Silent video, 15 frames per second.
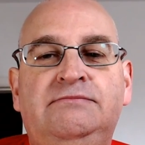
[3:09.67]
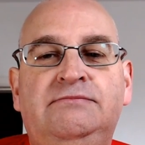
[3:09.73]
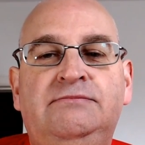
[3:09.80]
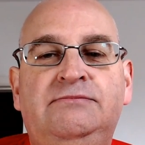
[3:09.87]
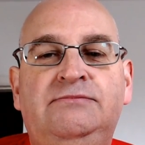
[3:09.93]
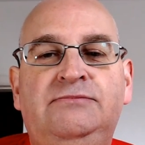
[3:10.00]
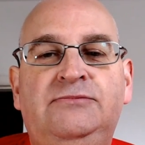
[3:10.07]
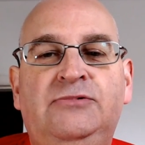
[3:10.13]

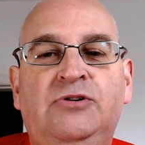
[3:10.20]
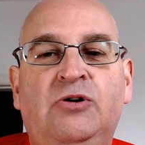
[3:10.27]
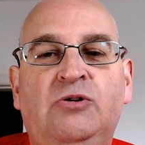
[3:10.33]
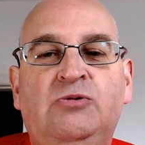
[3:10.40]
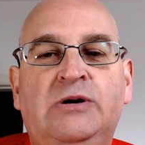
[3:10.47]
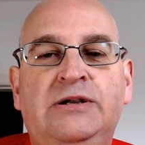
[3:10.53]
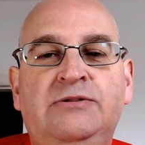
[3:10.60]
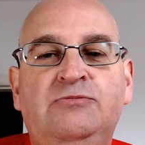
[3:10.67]
no
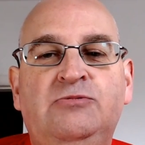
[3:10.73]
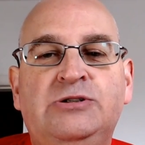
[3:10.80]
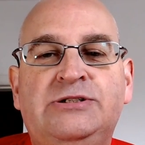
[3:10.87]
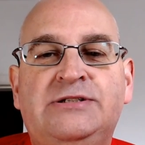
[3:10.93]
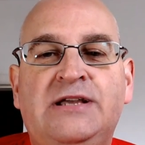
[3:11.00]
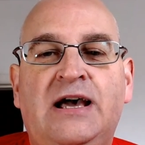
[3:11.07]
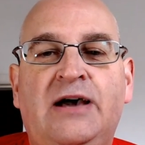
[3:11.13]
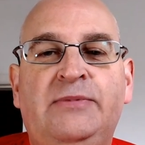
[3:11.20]
one was
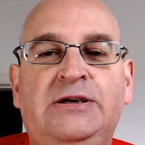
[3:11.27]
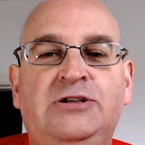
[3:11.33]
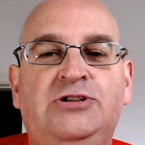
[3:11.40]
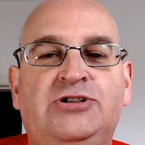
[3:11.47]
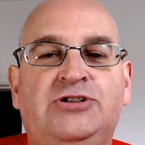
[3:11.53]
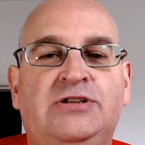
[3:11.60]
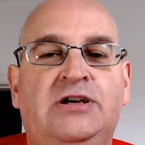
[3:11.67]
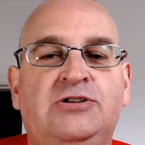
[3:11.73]

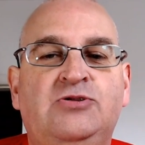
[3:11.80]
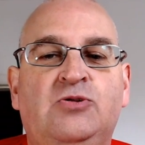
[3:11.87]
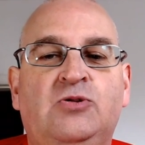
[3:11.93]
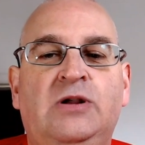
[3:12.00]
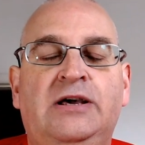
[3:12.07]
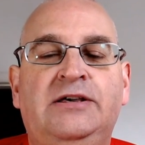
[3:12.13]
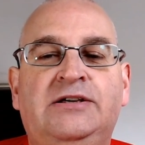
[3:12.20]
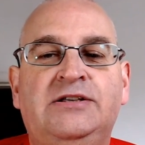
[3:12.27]
damaged, that's
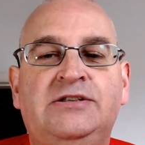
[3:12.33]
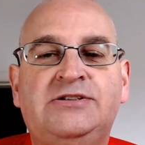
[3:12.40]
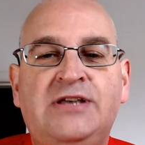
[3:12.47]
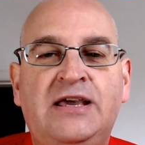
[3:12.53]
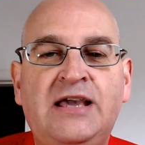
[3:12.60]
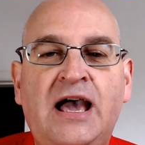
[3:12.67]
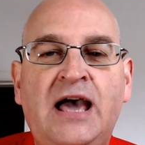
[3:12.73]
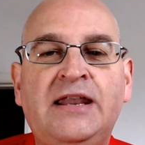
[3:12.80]
all I can
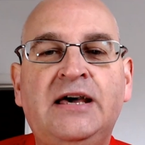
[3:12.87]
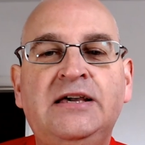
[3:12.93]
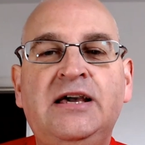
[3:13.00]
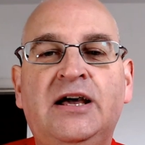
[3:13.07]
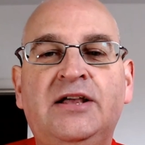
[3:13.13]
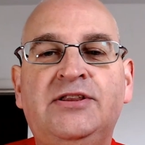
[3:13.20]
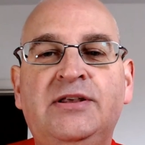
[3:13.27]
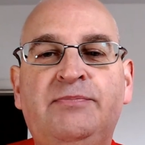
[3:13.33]
say, and I
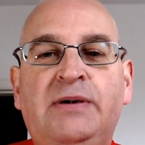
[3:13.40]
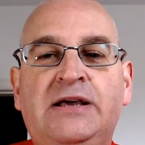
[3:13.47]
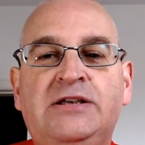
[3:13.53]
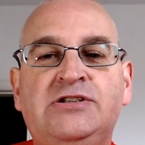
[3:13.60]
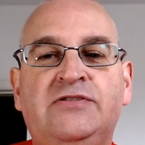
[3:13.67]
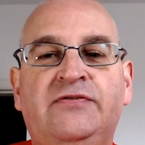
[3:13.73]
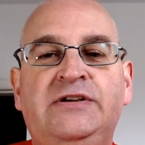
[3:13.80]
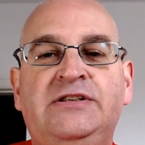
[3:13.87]
had the
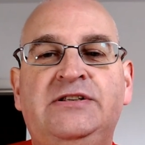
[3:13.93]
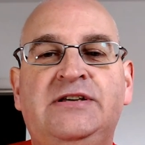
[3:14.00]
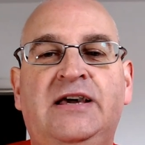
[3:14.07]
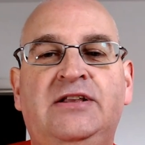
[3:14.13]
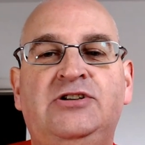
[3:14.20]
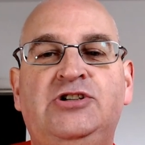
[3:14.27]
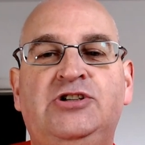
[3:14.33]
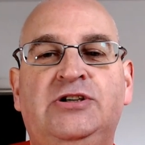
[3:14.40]
best of
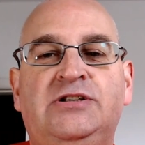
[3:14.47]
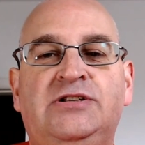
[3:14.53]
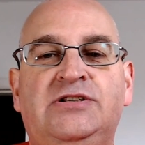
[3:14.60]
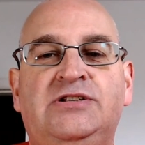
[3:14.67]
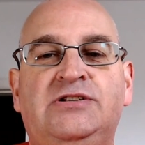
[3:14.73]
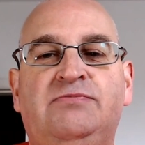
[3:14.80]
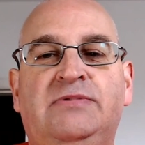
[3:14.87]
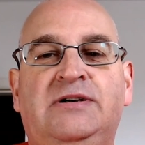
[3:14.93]

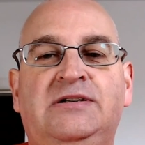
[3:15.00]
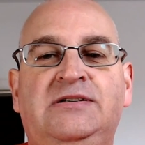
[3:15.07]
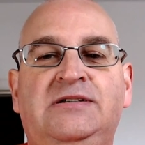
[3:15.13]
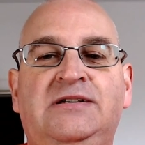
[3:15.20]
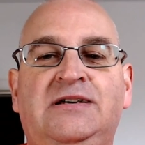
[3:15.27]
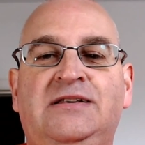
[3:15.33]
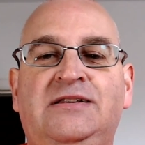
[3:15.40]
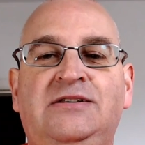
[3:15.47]
intentions, but
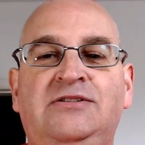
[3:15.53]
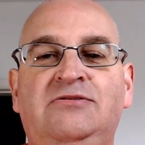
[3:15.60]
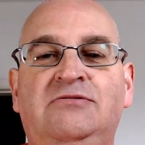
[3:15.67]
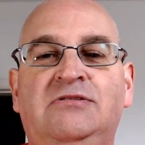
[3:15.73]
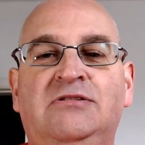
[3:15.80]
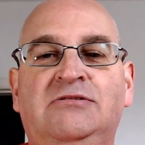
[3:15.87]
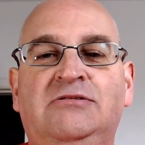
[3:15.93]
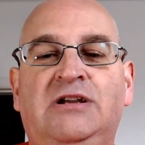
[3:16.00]
yeah, they do
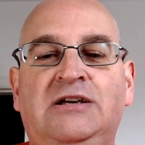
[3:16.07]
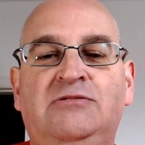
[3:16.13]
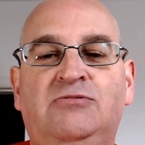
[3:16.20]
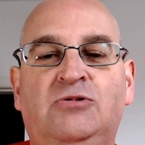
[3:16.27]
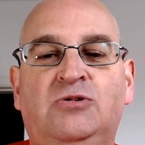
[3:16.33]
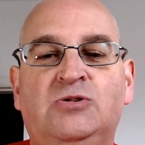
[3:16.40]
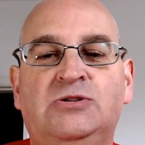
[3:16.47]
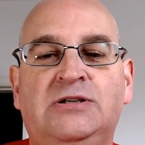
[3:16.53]
look like
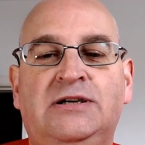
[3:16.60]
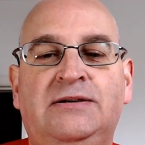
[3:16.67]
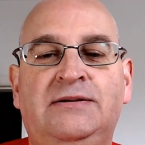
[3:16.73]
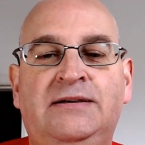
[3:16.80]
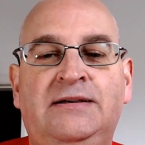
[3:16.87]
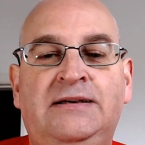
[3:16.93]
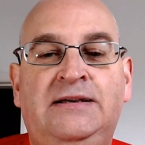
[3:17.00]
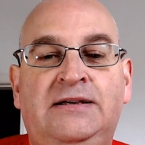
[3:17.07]
water,
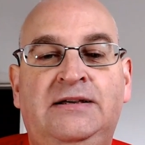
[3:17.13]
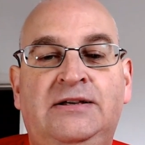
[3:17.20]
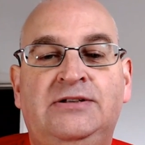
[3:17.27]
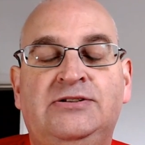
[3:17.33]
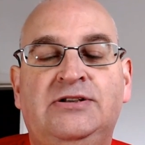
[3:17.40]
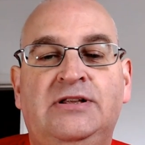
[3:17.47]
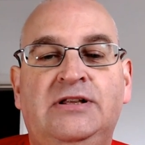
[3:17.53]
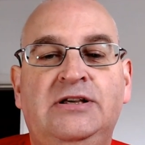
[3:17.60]

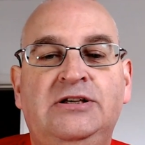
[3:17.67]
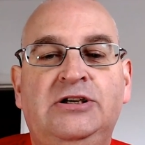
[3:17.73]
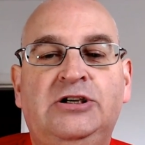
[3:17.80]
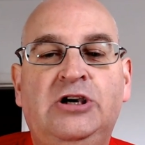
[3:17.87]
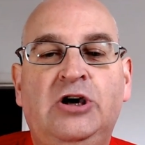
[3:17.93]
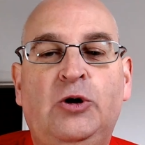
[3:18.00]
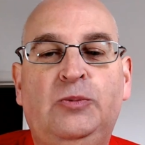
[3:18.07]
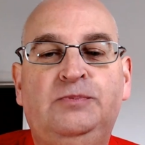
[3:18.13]
so there you
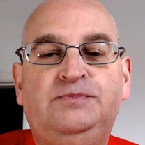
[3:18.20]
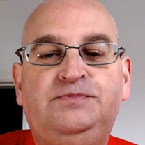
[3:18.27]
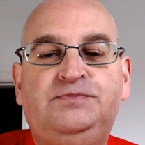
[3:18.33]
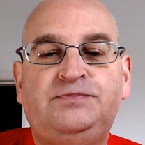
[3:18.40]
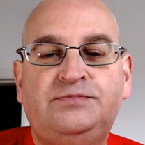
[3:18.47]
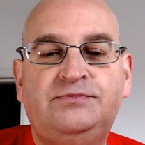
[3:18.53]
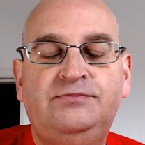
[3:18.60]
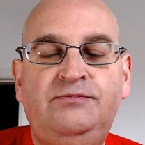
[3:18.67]
go.
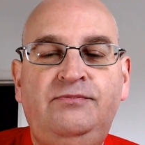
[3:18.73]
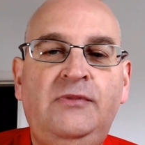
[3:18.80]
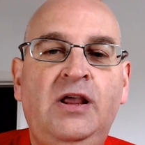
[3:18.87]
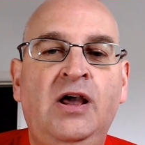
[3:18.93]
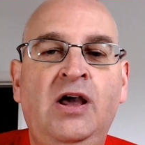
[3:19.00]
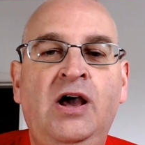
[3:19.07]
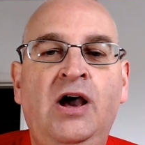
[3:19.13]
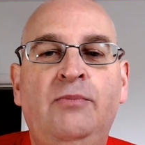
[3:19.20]

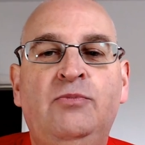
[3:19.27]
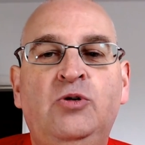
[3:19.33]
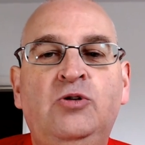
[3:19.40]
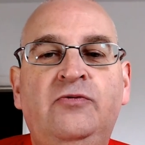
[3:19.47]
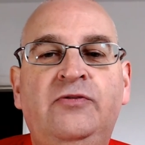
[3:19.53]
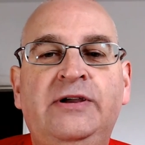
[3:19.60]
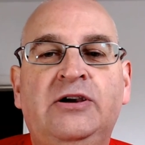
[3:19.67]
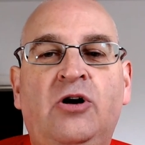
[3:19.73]

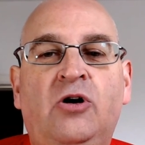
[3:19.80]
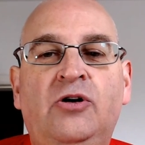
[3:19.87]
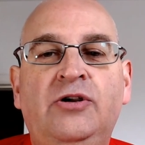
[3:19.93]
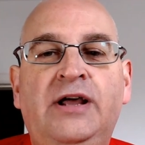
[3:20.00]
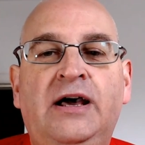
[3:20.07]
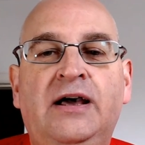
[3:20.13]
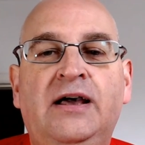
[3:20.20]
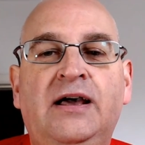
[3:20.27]
Moving on,
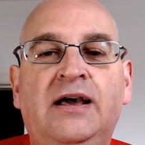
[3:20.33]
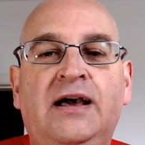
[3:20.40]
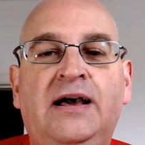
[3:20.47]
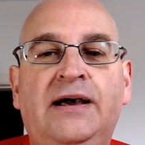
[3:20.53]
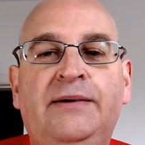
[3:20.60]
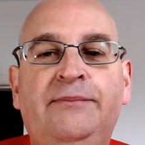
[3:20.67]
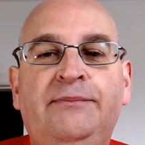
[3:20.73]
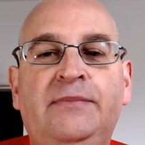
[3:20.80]

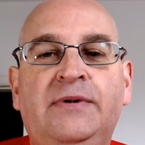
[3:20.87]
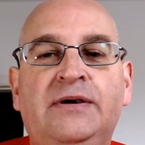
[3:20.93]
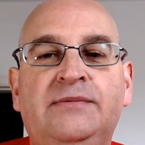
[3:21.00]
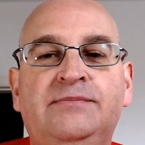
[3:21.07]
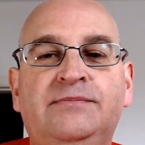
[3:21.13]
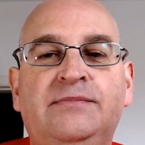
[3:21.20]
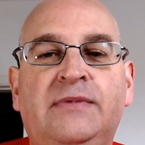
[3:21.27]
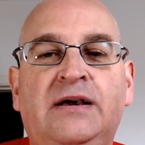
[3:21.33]

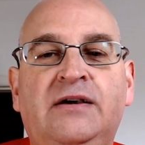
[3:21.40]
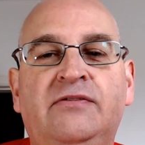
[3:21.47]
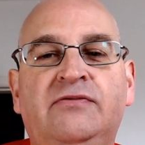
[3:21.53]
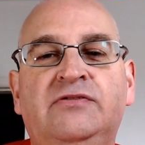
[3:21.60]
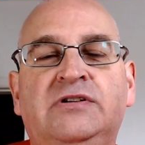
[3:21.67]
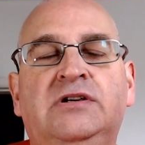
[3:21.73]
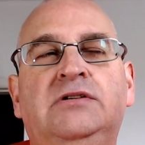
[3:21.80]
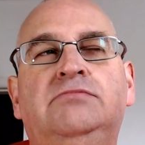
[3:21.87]

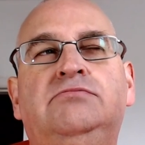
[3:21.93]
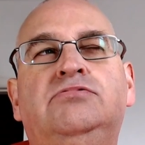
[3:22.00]
after,